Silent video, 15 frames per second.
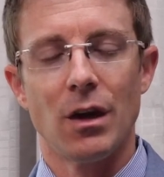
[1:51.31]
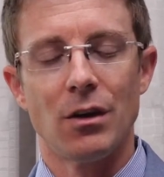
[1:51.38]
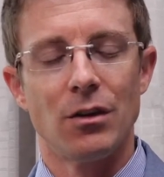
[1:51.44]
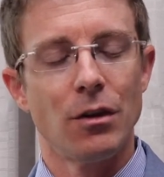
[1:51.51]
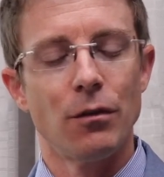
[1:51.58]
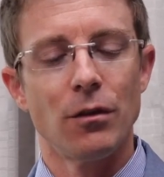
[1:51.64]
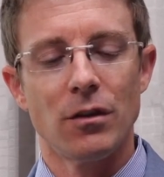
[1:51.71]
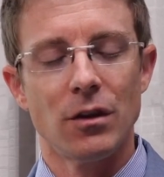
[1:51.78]

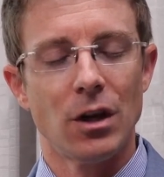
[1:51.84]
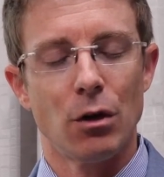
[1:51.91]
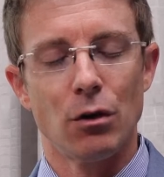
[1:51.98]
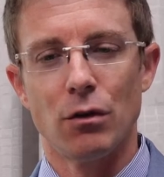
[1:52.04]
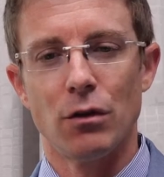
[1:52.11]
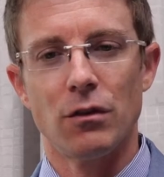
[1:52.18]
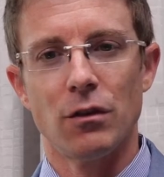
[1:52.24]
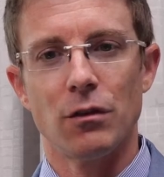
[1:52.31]
difference in
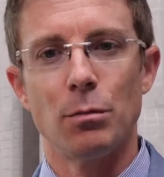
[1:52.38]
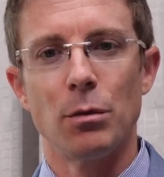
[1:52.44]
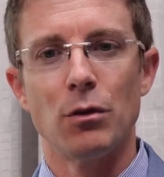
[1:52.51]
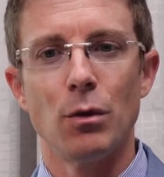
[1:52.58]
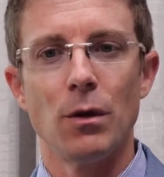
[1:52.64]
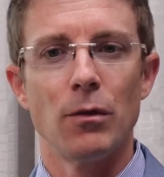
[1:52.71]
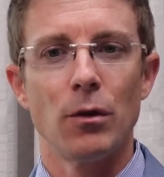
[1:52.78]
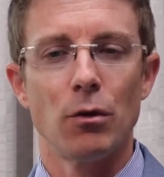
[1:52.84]
characteristics
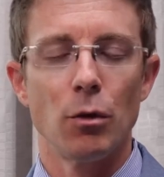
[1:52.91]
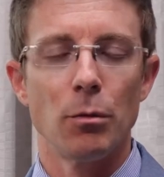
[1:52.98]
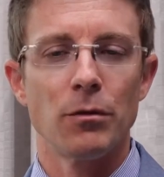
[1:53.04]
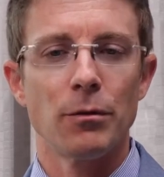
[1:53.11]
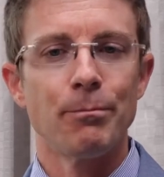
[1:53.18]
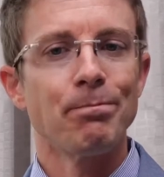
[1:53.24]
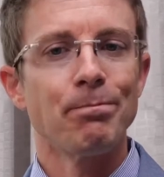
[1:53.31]
between the groups.